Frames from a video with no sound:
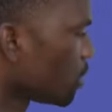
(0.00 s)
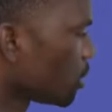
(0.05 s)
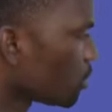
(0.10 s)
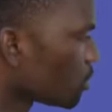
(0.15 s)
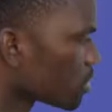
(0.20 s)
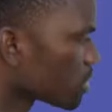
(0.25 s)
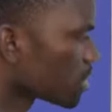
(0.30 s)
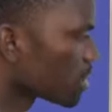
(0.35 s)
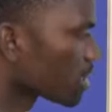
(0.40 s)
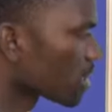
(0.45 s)

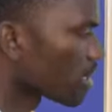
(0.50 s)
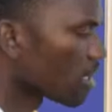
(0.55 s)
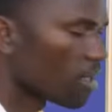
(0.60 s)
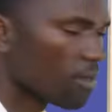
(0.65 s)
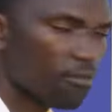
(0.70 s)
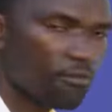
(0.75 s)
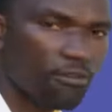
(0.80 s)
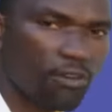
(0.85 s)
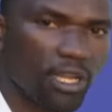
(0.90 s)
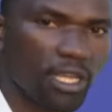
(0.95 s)
using
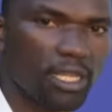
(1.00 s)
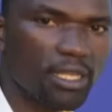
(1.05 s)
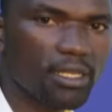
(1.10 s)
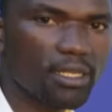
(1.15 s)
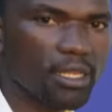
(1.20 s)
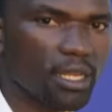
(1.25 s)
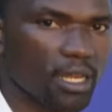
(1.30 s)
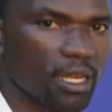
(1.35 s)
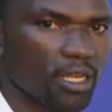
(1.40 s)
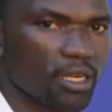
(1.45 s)
a Venn
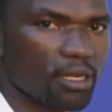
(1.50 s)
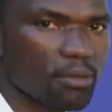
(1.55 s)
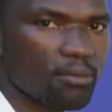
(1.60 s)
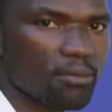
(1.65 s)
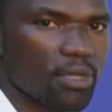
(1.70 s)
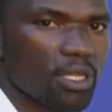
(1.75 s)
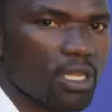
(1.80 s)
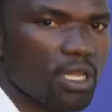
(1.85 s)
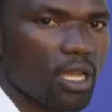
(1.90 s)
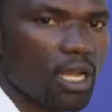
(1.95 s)
diagram,
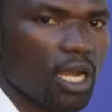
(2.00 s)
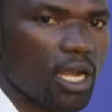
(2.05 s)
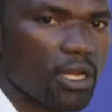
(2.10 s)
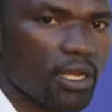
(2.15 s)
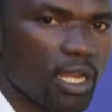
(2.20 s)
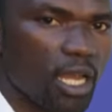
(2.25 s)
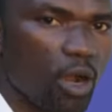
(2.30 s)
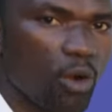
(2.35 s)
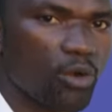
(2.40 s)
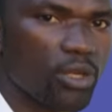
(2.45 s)

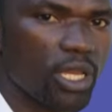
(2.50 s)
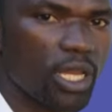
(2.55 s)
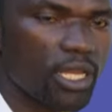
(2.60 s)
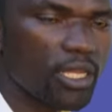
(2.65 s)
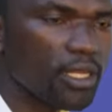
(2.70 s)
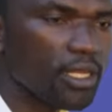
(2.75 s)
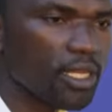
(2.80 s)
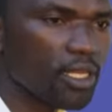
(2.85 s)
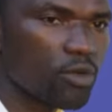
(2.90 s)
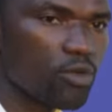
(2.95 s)
and now we are
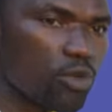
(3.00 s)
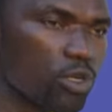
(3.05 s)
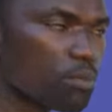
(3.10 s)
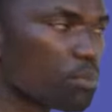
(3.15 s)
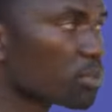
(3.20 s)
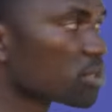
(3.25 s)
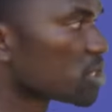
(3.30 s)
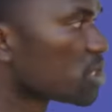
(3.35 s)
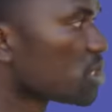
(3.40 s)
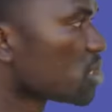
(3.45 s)
in a good
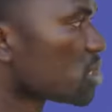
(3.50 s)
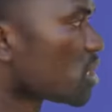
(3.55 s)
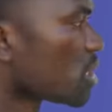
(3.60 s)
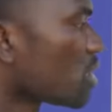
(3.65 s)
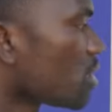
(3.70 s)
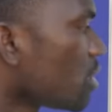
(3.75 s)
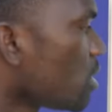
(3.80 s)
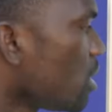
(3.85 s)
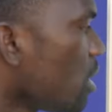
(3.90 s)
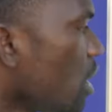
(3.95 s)

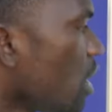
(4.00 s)
position